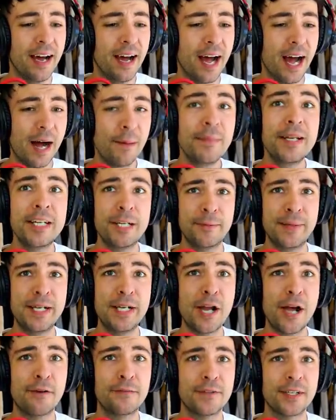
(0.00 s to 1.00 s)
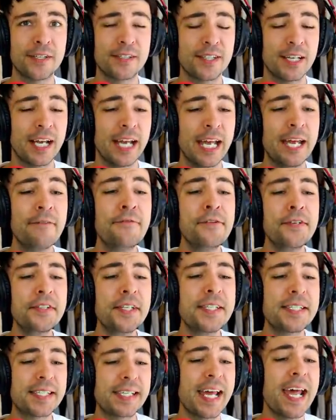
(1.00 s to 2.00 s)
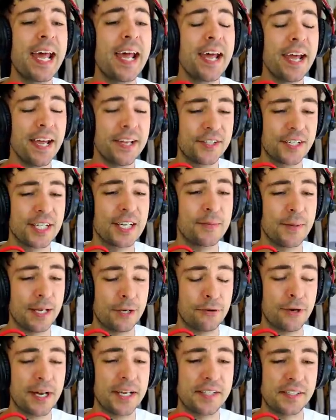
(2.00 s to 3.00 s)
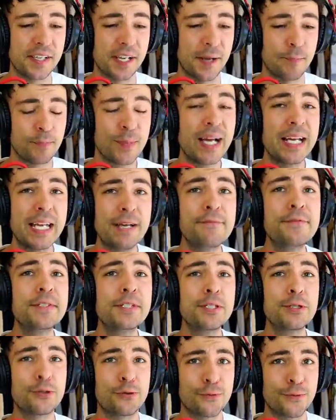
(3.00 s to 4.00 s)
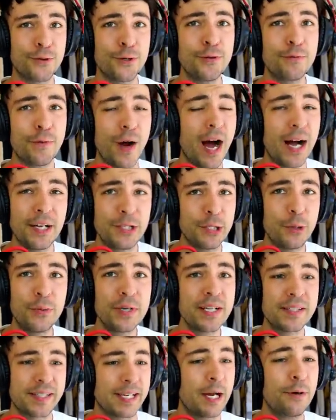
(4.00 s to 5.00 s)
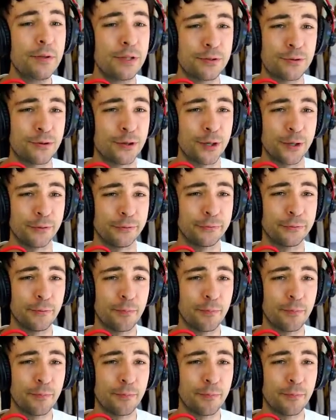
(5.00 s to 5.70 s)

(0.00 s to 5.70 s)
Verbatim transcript: I'm a little bit nervous. If it's a dare, it's going to be crazy. And if it's a truth, I don't want to tell the truth.